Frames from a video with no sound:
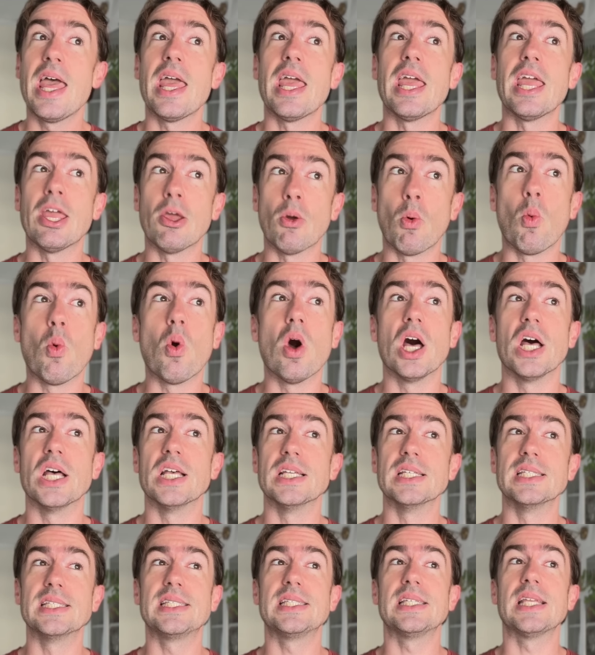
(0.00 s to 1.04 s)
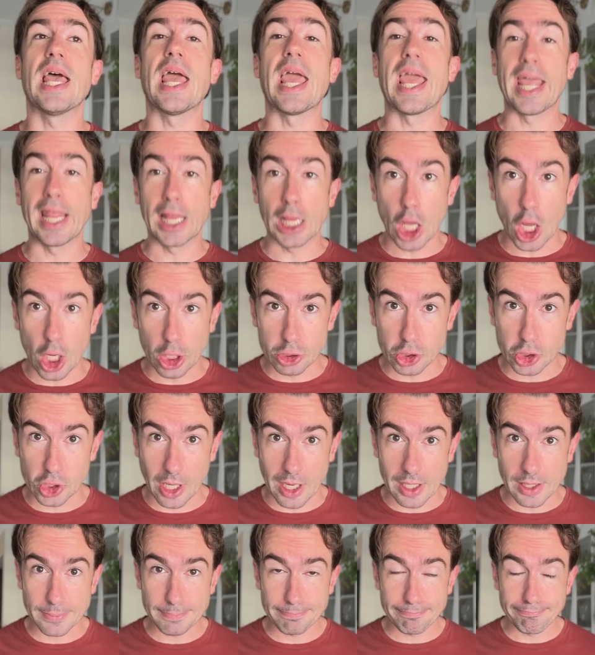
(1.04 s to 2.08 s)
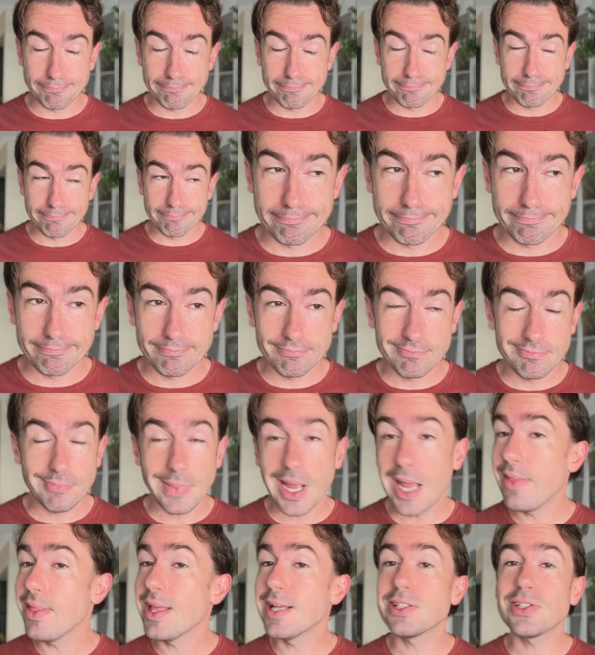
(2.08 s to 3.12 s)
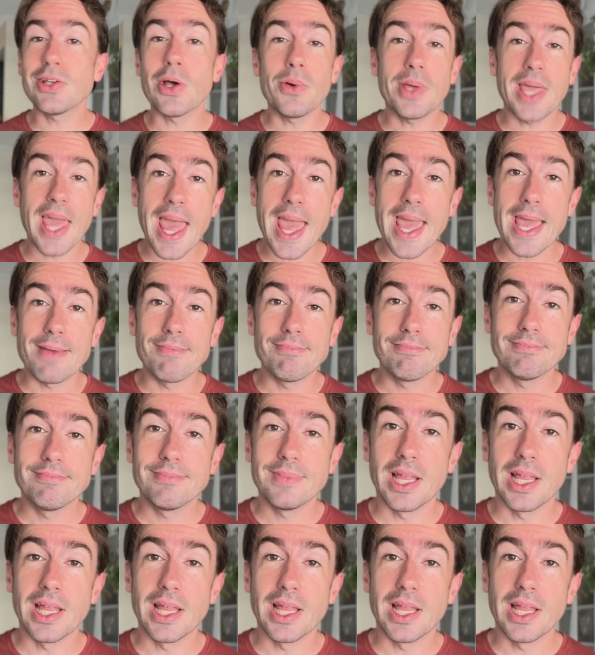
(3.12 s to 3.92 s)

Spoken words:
It was a long shot. And that's okay.